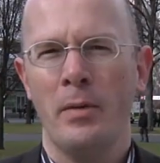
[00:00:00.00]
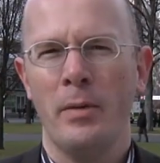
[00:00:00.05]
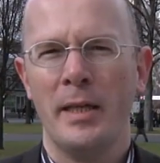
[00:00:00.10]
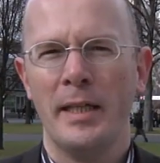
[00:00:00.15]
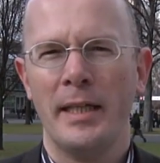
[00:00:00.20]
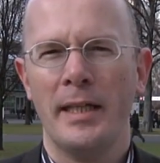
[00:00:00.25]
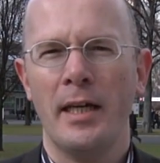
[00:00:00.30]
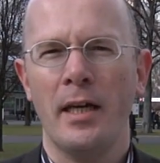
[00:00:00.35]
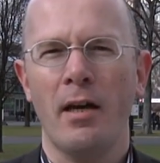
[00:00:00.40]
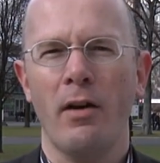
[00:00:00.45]
We're going
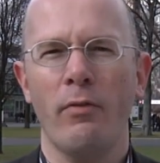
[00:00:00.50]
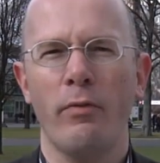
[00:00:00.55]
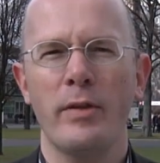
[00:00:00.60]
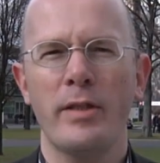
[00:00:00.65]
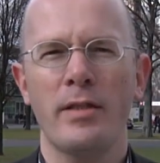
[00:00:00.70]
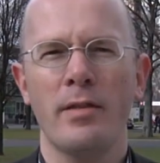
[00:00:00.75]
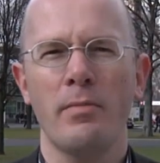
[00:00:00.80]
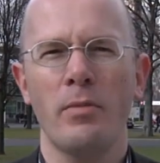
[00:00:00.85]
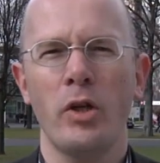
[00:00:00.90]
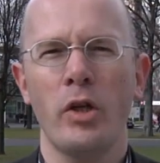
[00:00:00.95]
to kick off with
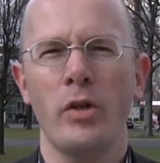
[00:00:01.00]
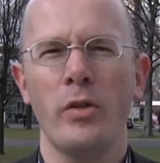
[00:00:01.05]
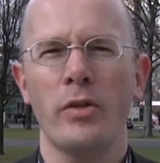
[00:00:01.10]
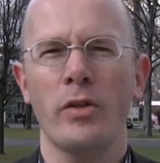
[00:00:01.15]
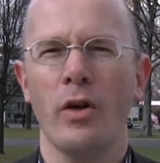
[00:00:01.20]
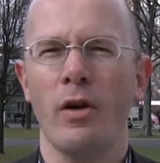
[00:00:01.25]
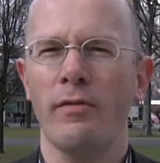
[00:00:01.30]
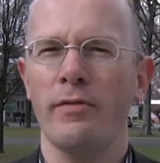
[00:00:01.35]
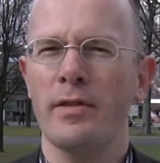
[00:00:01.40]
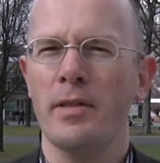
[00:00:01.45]
some news
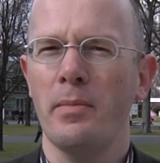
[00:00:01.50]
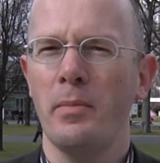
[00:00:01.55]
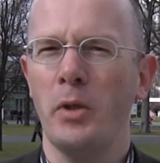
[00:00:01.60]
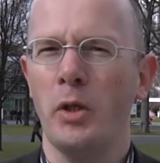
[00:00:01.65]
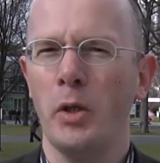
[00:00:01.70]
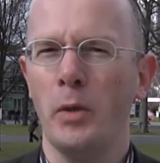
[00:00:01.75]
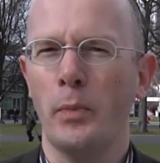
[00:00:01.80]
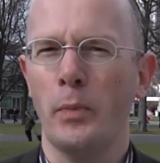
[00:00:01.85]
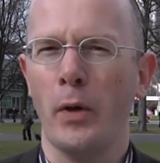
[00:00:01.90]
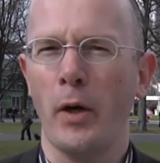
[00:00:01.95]
of some
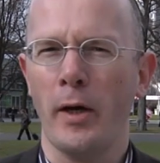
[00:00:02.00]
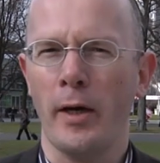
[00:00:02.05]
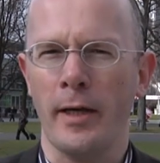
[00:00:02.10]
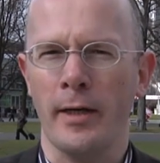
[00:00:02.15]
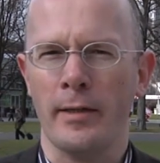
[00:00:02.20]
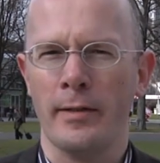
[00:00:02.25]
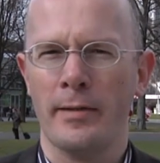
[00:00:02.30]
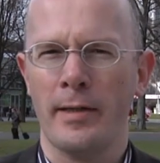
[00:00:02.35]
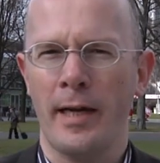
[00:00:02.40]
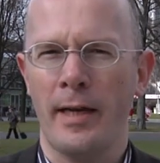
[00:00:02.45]
new
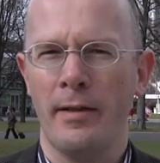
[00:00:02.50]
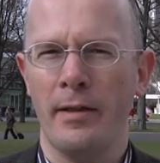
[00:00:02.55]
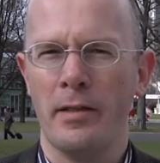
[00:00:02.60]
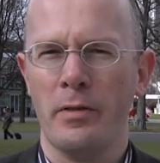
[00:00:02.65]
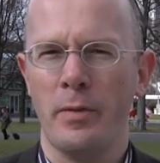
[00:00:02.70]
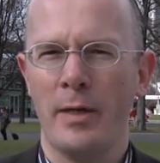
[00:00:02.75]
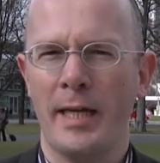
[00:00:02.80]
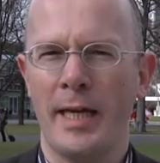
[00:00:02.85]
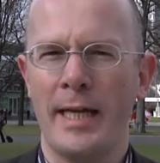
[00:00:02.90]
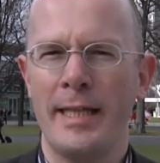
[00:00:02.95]
products, and this
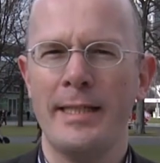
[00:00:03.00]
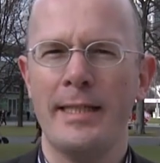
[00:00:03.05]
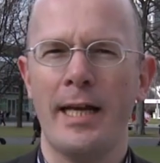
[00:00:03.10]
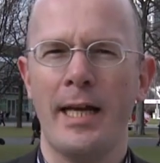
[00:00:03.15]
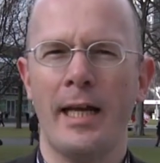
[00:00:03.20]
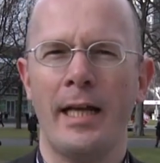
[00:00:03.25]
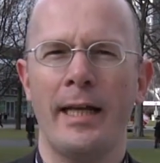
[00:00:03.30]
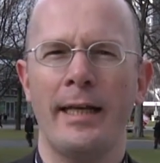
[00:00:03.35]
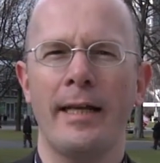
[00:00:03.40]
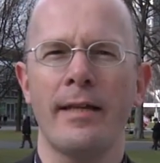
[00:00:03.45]
week
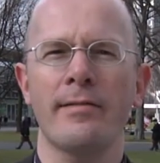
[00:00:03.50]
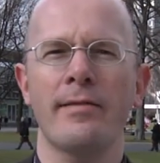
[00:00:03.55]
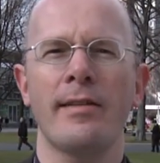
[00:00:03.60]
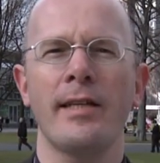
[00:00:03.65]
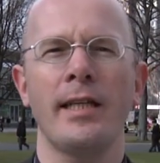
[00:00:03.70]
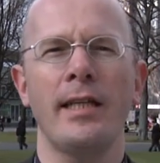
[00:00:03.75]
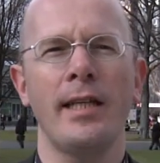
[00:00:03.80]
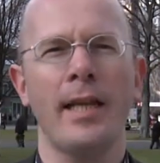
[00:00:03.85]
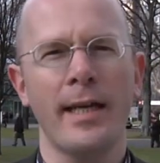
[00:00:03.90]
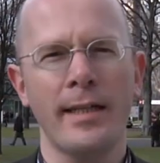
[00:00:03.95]
Intel announced
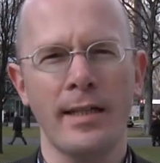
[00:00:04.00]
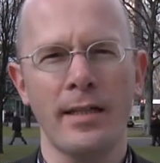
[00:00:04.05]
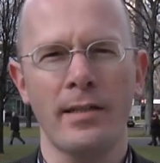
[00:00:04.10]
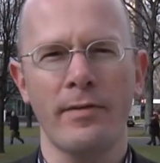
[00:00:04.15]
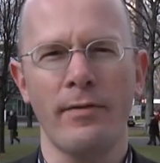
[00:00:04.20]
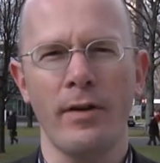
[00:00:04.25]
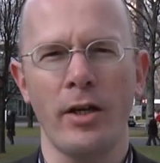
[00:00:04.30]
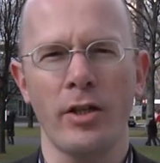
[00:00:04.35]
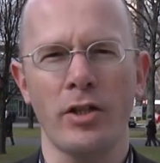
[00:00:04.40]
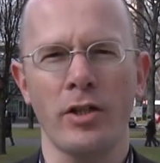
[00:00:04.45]
the
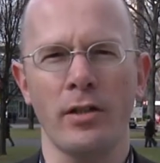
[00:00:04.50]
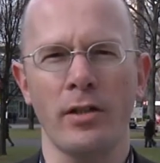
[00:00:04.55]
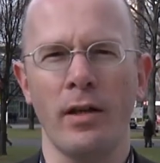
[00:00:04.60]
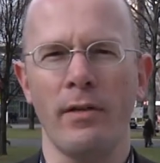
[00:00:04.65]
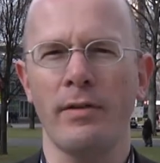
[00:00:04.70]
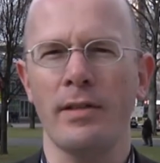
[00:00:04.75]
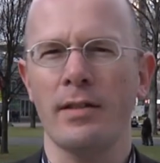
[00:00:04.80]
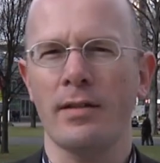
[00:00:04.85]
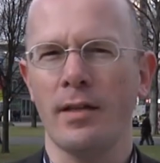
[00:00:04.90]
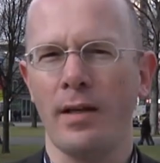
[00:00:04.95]
latest version
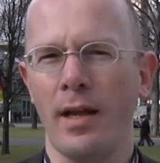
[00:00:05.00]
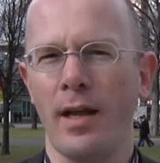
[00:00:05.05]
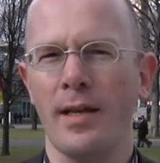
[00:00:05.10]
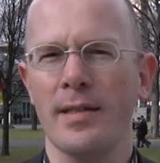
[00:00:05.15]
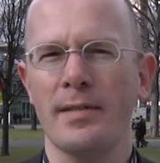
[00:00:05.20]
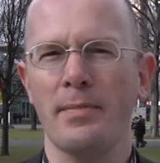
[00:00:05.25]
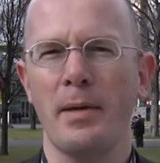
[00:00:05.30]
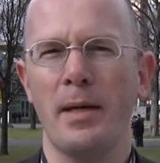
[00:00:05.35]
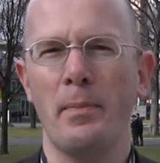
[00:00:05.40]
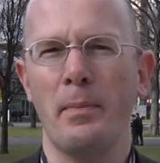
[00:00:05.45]
of its
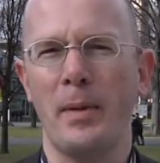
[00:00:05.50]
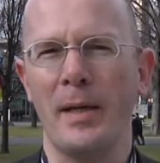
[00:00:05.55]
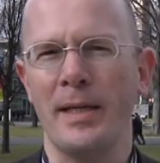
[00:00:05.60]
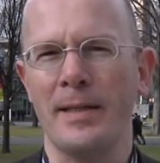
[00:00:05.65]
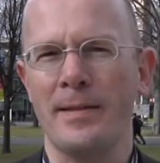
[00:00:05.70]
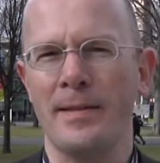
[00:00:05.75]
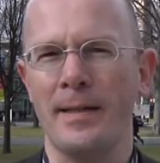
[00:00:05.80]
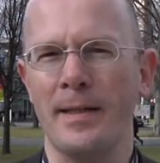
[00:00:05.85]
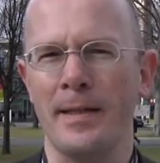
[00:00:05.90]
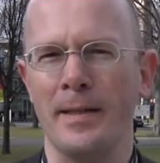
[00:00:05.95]
Classmate
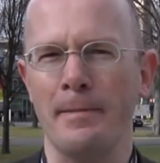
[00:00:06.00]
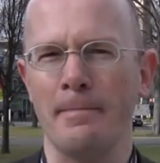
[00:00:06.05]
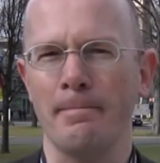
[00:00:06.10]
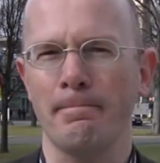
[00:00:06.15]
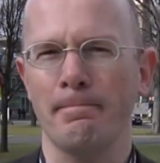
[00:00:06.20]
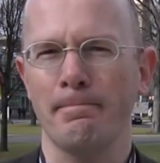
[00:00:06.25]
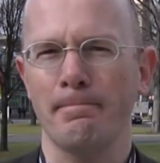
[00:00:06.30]
PC.